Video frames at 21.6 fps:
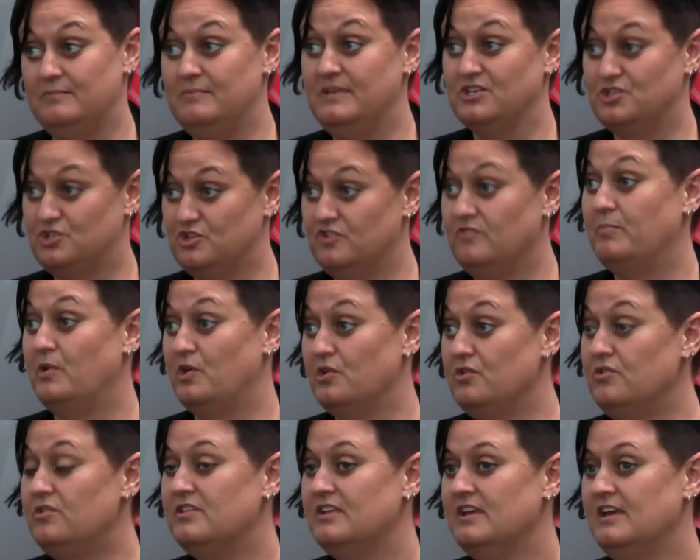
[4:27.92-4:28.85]
a mixture of
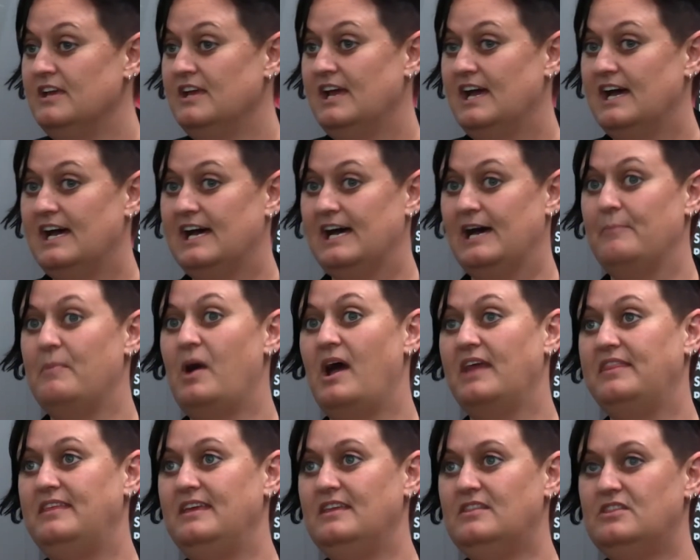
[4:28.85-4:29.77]
both.
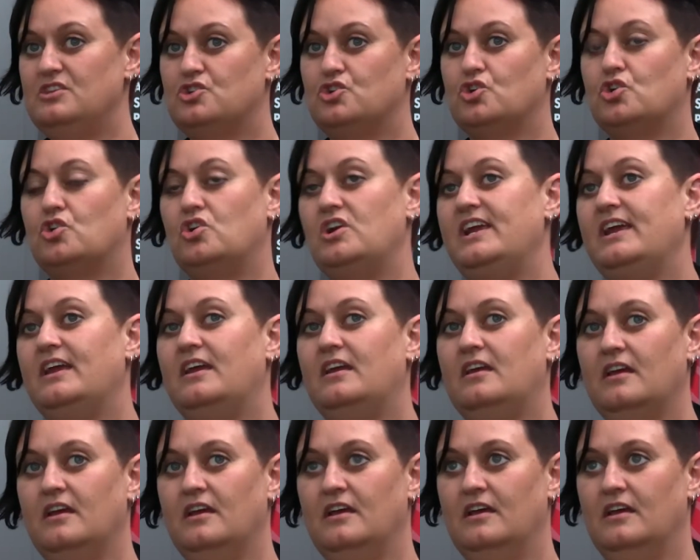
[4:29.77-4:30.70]
I think the trick,
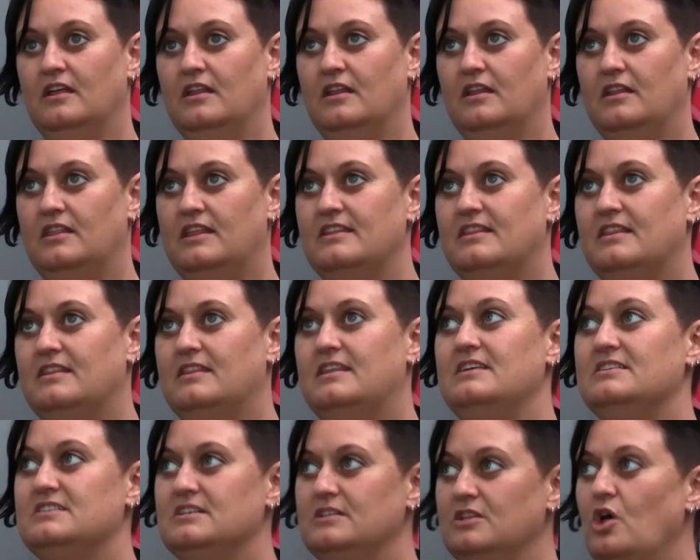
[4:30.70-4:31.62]

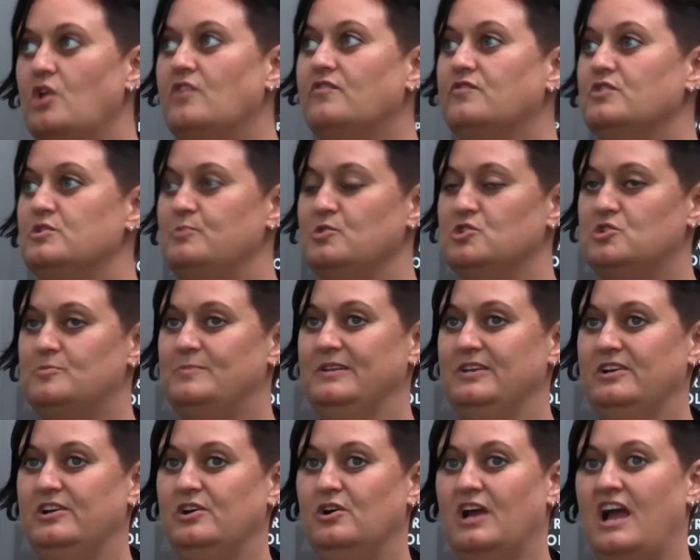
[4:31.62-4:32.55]
there's a lot of
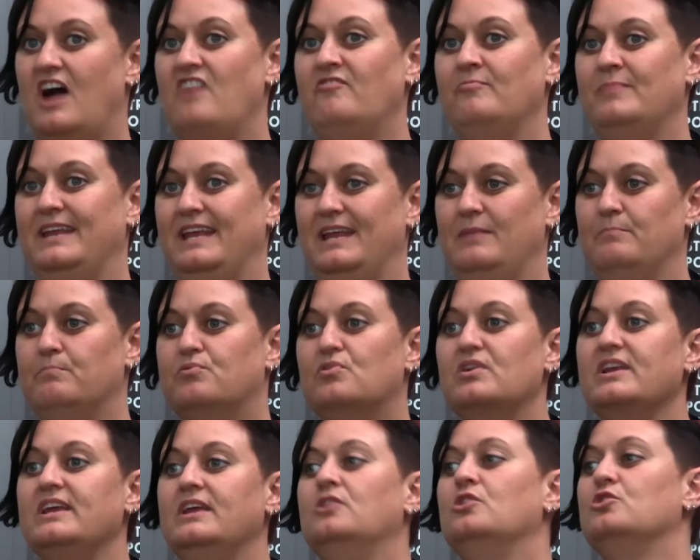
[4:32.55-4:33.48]
responsibility on government in
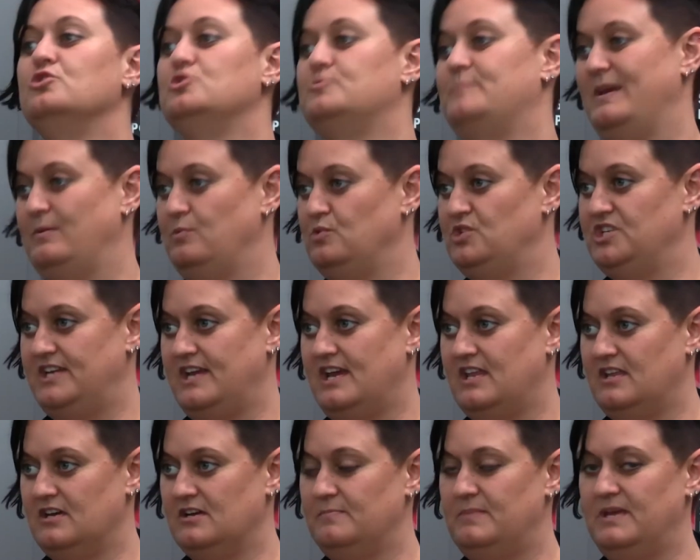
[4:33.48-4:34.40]
bringing those people
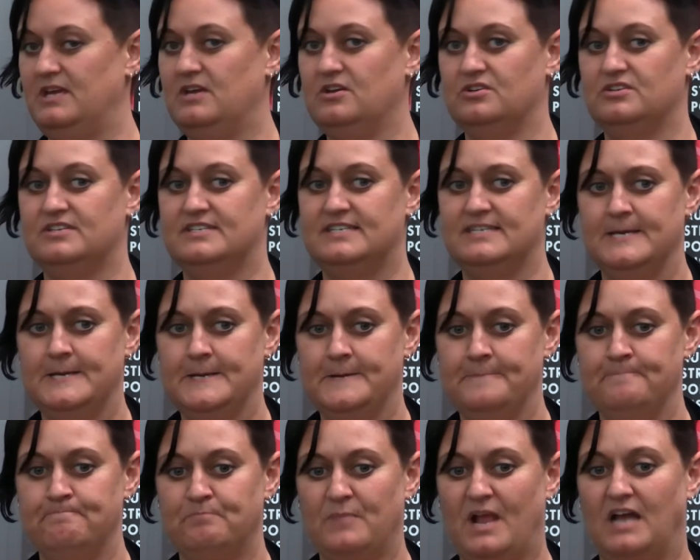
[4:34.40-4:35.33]
together, because
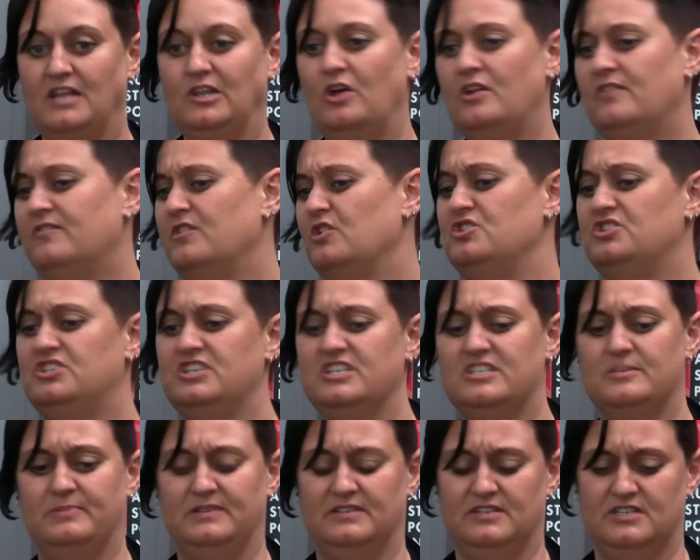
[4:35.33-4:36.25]
a lot of those
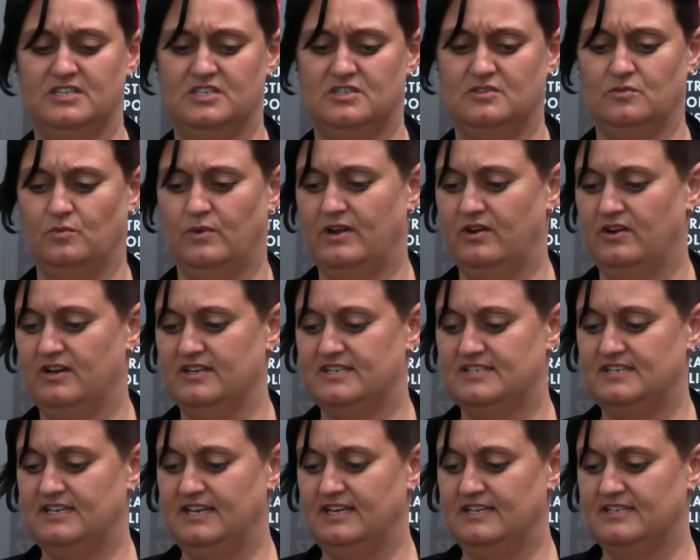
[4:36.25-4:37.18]
disciplines where
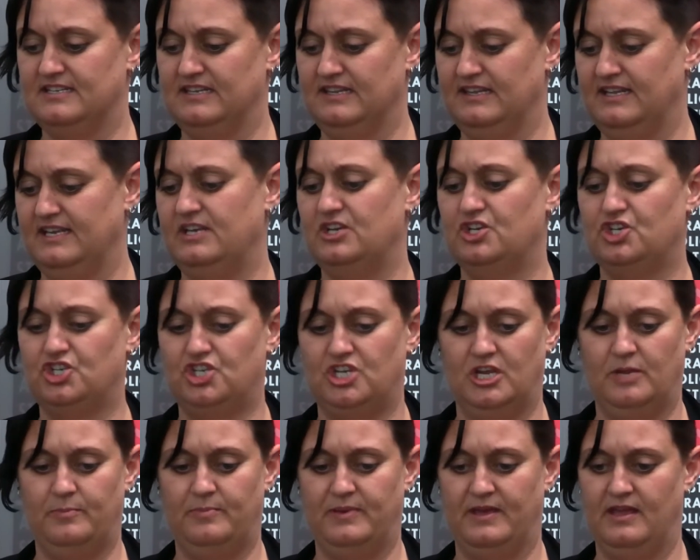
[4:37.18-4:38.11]
it's
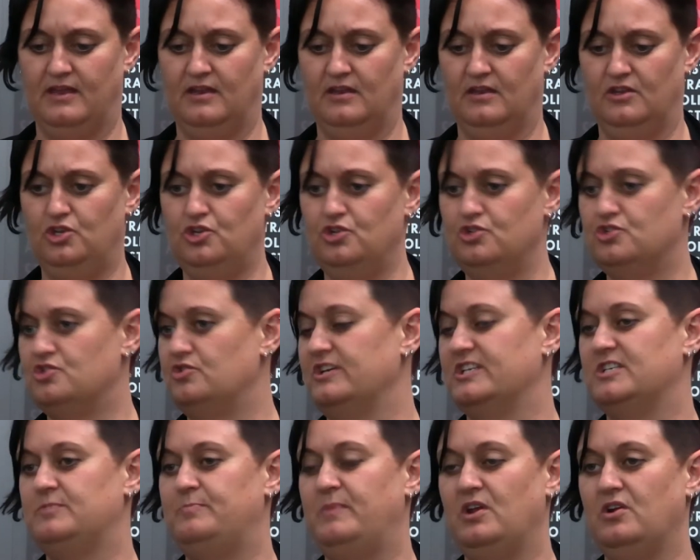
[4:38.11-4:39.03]
leadership and user
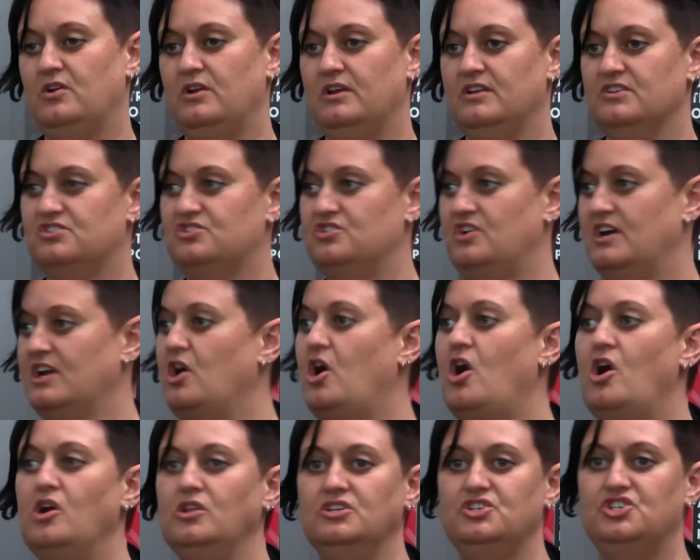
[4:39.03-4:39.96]
experience,
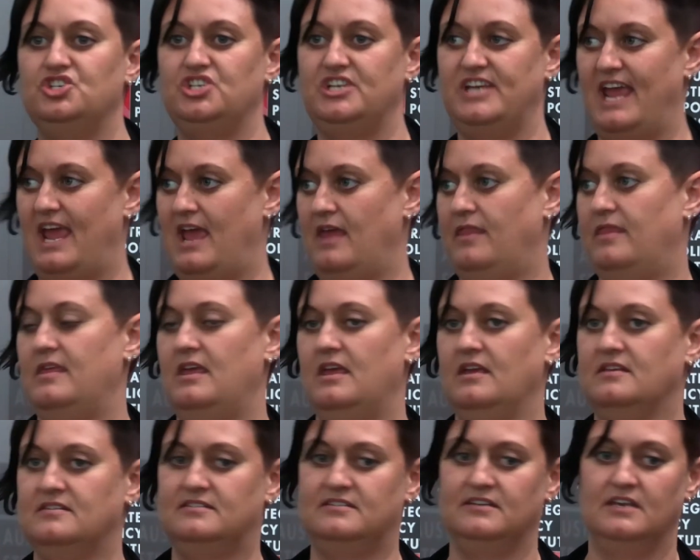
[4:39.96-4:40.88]
psychology,
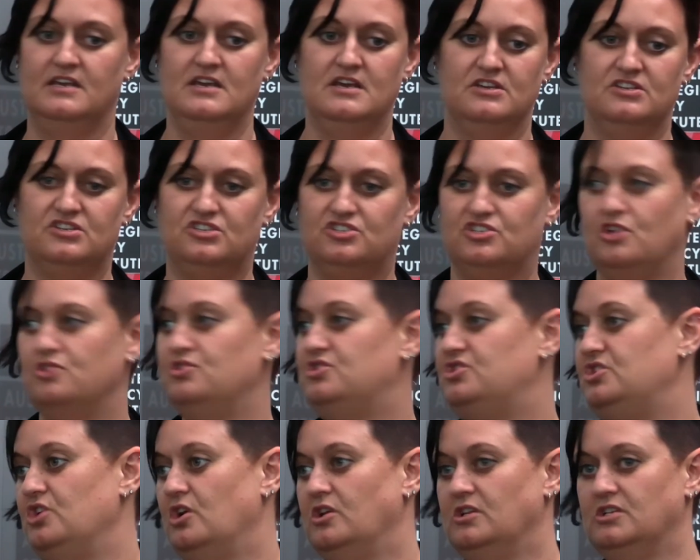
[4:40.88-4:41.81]
ethics,
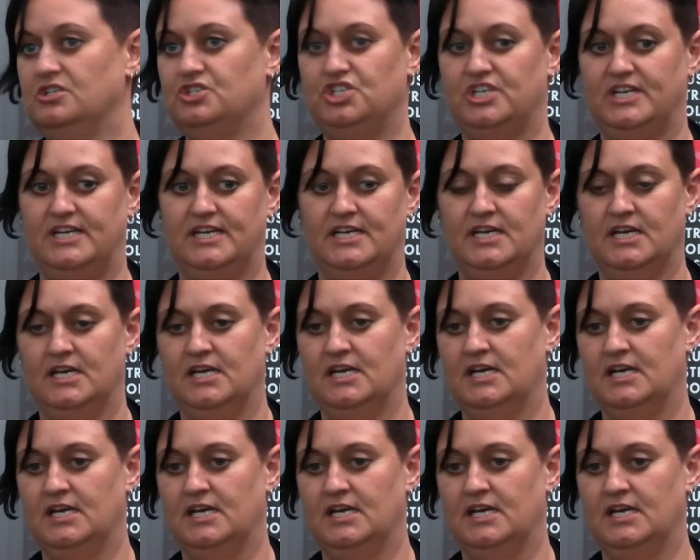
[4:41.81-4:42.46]
sociology,